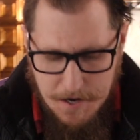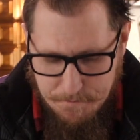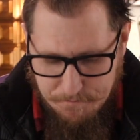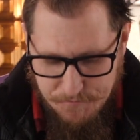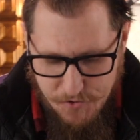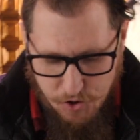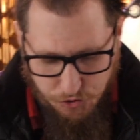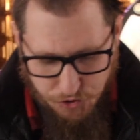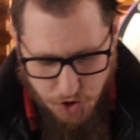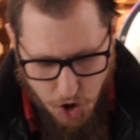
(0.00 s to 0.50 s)

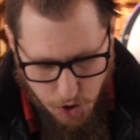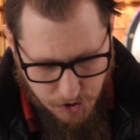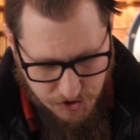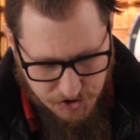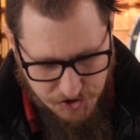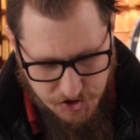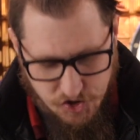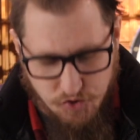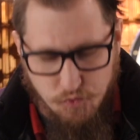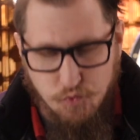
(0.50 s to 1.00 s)
You'll notice
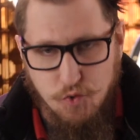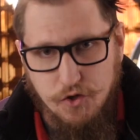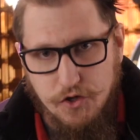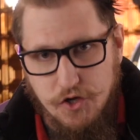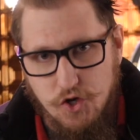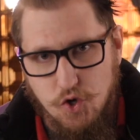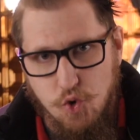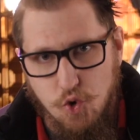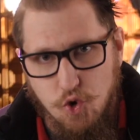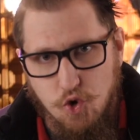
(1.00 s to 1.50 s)
these really
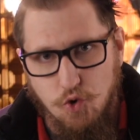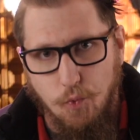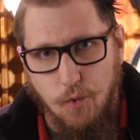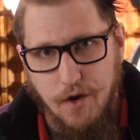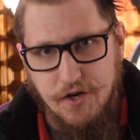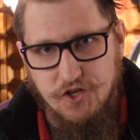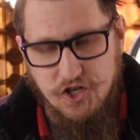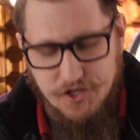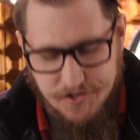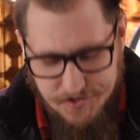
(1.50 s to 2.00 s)
cool
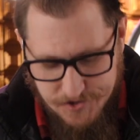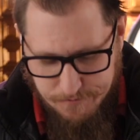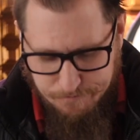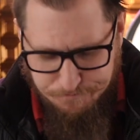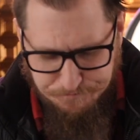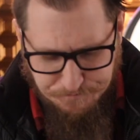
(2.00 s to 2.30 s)
ridges.